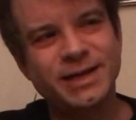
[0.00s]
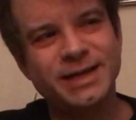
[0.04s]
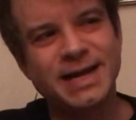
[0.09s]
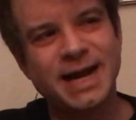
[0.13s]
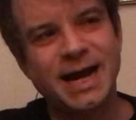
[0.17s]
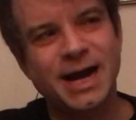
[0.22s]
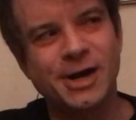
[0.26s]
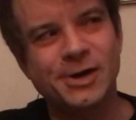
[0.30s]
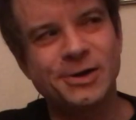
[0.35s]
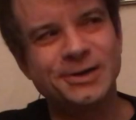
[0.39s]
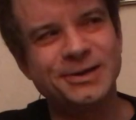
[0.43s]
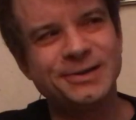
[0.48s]

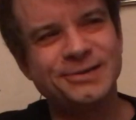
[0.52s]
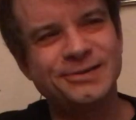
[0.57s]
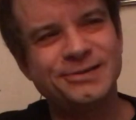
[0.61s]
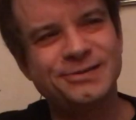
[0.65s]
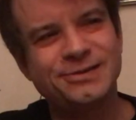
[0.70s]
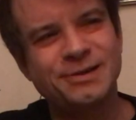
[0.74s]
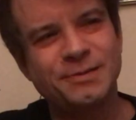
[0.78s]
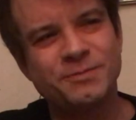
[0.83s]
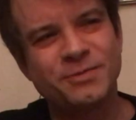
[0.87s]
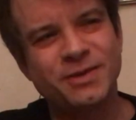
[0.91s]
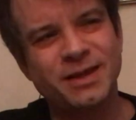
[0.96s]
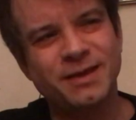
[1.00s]
out is
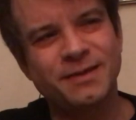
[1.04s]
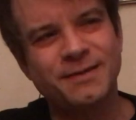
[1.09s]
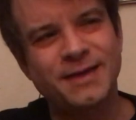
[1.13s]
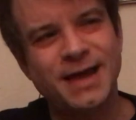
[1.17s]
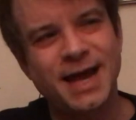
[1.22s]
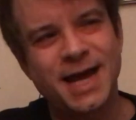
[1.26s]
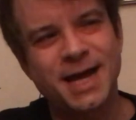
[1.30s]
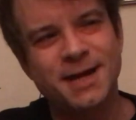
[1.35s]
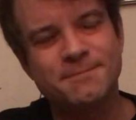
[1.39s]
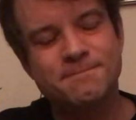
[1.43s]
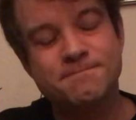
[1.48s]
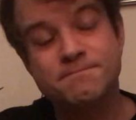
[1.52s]
something
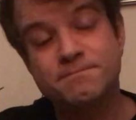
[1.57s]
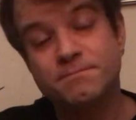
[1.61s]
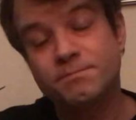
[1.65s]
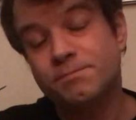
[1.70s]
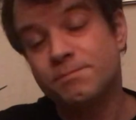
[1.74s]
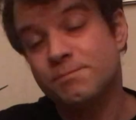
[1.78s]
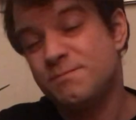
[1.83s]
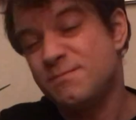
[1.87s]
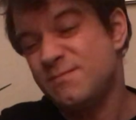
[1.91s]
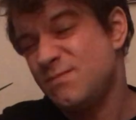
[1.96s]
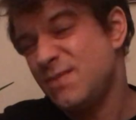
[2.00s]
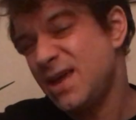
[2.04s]
that
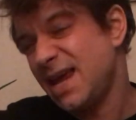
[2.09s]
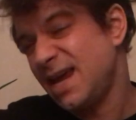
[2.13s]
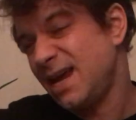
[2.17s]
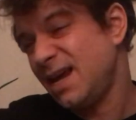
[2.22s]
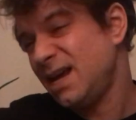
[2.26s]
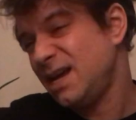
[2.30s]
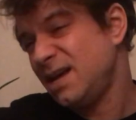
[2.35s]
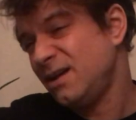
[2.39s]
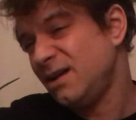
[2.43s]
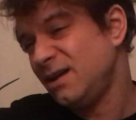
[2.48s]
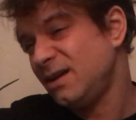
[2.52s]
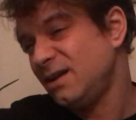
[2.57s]

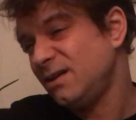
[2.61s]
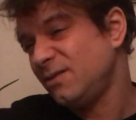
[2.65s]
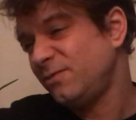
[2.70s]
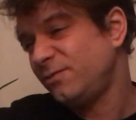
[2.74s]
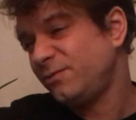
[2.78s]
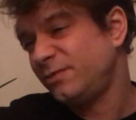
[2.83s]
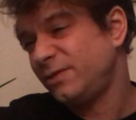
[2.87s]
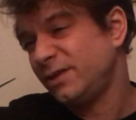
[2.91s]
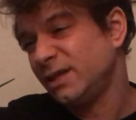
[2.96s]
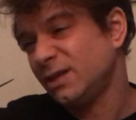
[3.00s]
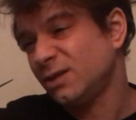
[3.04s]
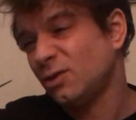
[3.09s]
may
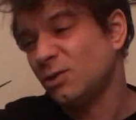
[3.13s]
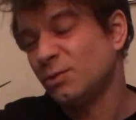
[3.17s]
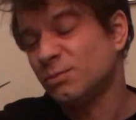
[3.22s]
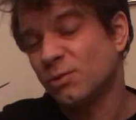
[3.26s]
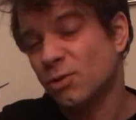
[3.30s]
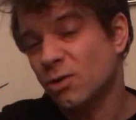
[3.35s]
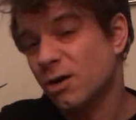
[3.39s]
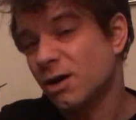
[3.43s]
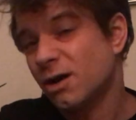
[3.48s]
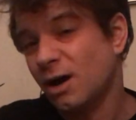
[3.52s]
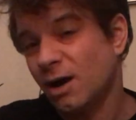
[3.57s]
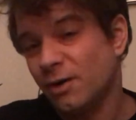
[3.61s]
feel
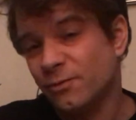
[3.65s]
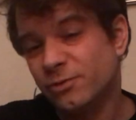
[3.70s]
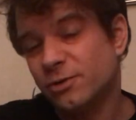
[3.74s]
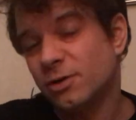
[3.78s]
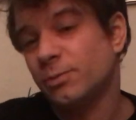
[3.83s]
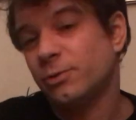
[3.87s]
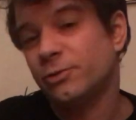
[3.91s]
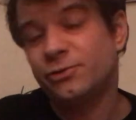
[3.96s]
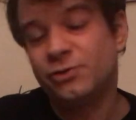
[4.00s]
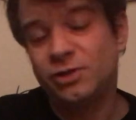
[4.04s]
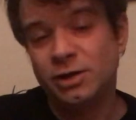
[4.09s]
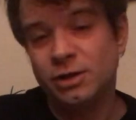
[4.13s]
more
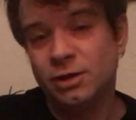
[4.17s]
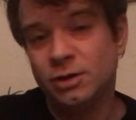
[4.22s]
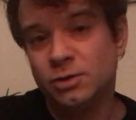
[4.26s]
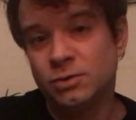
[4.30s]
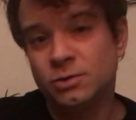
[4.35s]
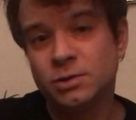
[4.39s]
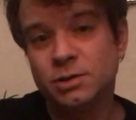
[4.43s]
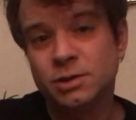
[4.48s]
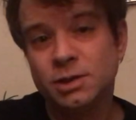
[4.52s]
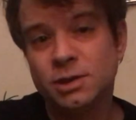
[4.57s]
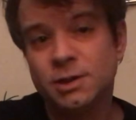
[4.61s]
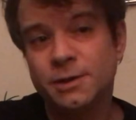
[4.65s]
comfortable to
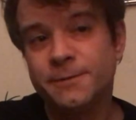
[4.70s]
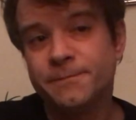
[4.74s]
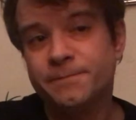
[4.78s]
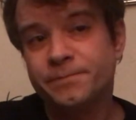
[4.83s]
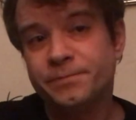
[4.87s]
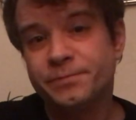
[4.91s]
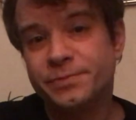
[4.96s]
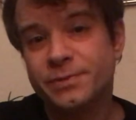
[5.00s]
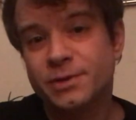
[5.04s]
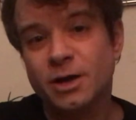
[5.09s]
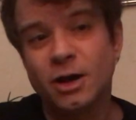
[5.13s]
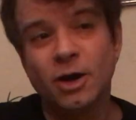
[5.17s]
you
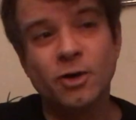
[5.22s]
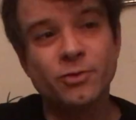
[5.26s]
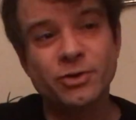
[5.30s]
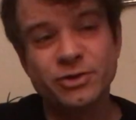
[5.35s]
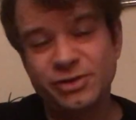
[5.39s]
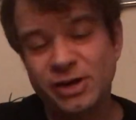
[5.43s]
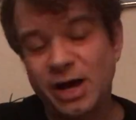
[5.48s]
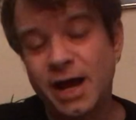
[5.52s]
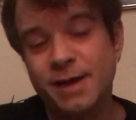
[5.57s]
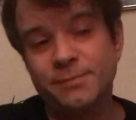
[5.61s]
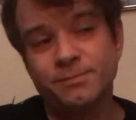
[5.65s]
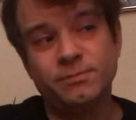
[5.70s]
over
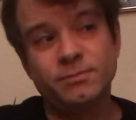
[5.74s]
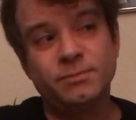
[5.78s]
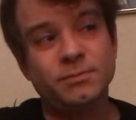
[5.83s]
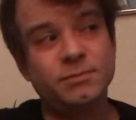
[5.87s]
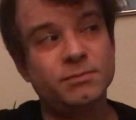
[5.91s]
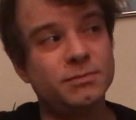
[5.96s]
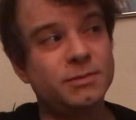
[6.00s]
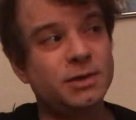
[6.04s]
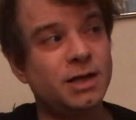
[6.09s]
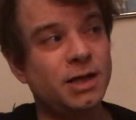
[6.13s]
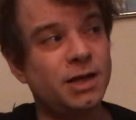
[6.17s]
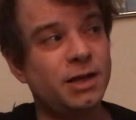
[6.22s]
time.
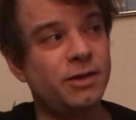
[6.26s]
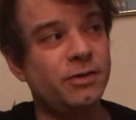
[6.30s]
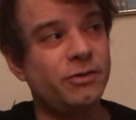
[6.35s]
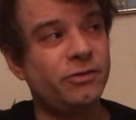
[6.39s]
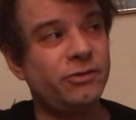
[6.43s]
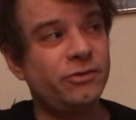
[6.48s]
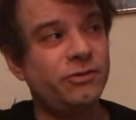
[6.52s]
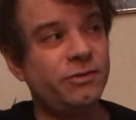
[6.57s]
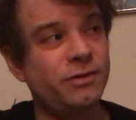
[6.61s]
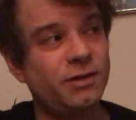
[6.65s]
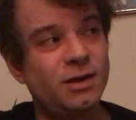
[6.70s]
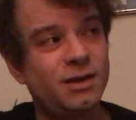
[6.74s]

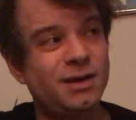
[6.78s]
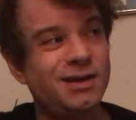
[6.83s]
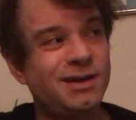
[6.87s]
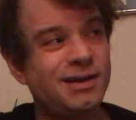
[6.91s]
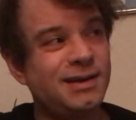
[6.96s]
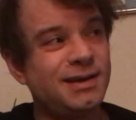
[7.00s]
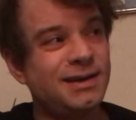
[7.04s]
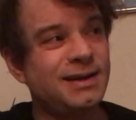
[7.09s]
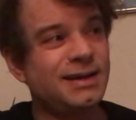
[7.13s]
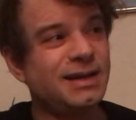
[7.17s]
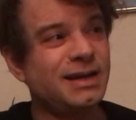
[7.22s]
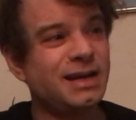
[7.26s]
Because,
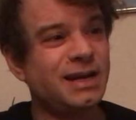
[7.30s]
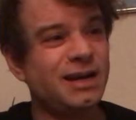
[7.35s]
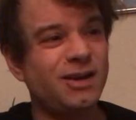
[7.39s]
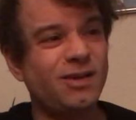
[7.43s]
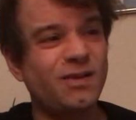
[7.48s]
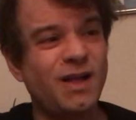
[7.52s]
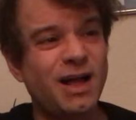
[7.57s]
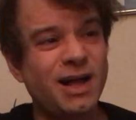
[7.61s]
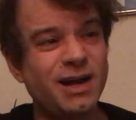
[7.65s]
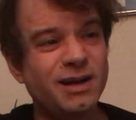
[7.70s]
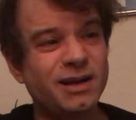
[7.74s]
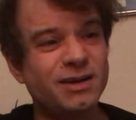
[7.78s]
a
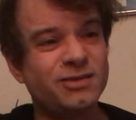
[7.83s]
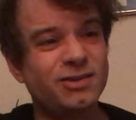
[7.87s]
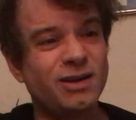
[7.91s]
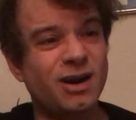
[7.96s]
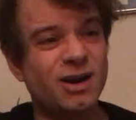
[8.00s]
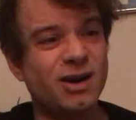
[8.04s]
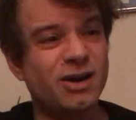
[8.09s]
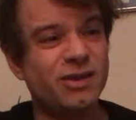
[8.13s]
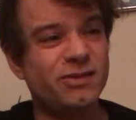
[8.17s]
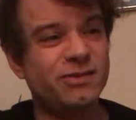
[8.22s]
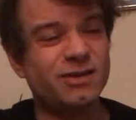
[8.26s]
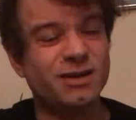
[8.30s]
lot of
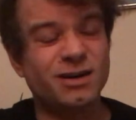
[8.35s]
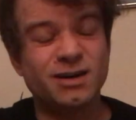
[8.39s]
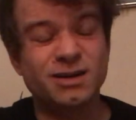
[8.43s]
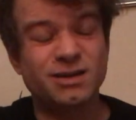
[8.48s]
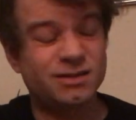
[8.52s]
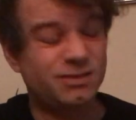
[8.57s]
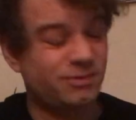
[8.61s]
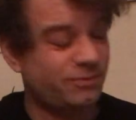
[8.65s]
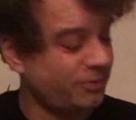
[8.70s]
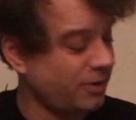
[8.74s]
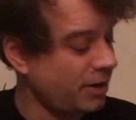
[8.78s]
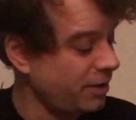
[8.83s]
guitarists
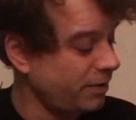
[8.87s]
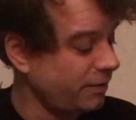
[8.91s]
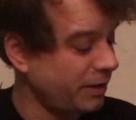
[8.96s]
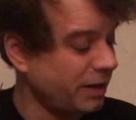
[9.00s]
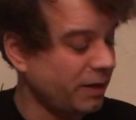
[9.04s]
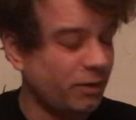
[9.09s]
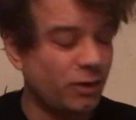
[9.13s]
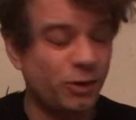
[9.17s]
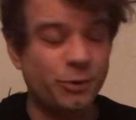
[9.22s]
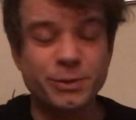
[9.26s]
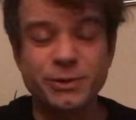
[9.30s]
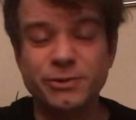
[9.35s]
are, frankly,
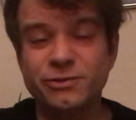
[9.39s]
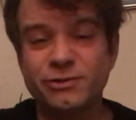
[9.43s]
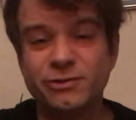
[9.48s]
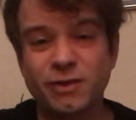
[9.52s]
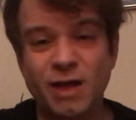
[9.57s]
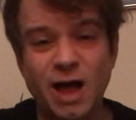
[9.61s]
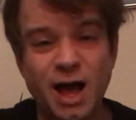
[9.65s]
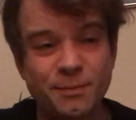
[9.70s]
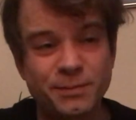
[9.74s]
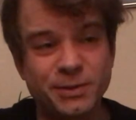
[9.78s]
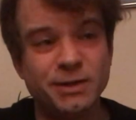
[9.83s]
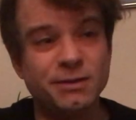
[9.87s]
a little bit
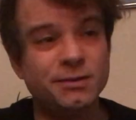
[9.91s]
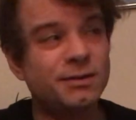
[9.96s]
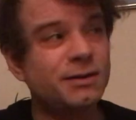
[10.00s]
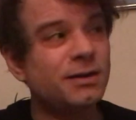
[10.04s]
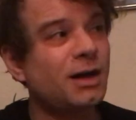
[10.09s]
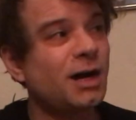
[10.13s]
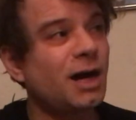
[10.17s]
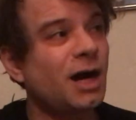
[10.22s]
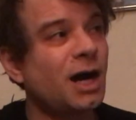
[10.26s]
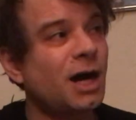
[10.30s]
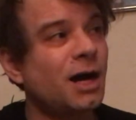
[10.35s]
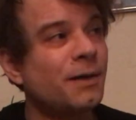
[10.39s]
sloppy.
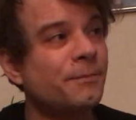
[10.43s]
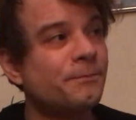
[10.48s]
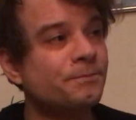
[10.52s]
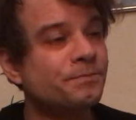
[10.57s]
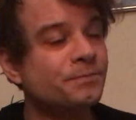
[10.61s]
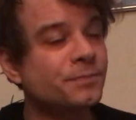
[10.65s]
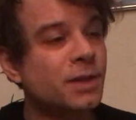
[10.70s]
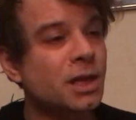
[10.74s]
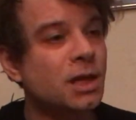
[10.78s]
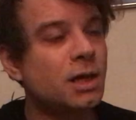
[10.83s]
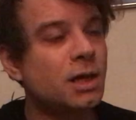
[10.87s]
And